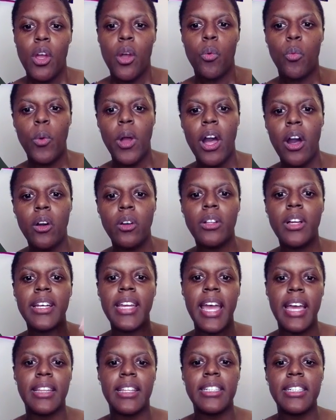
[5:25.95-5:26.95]
Well,
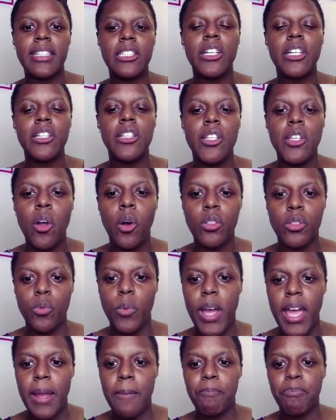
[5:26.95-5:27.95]
again, let's look at the old
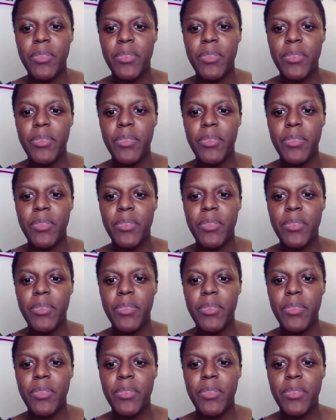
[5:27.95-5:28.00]
way.